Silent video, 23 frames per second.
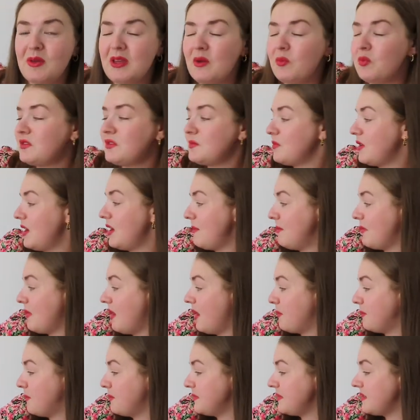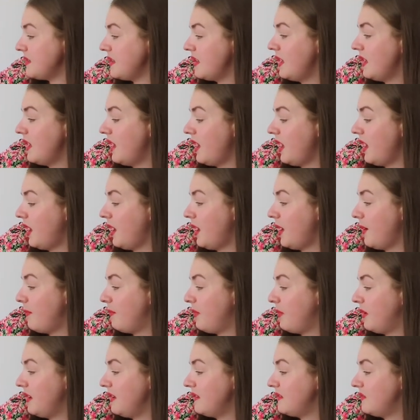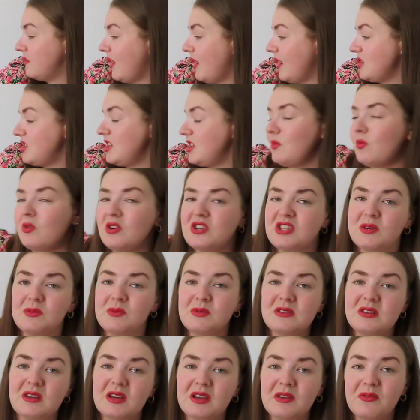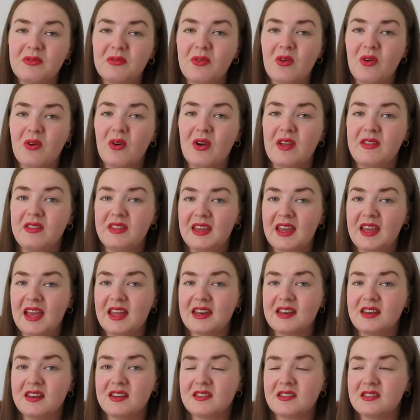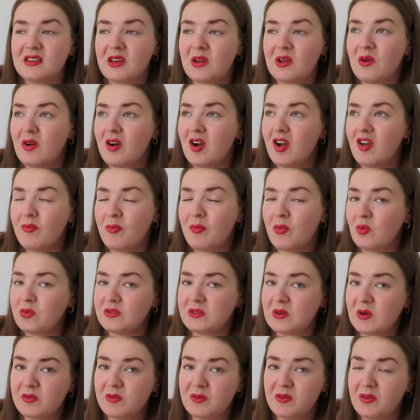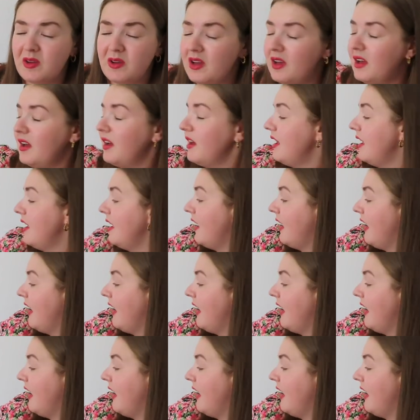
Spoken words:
It was my mum's, but it's not actually what she was looking for in the end, so I've bought it off of her.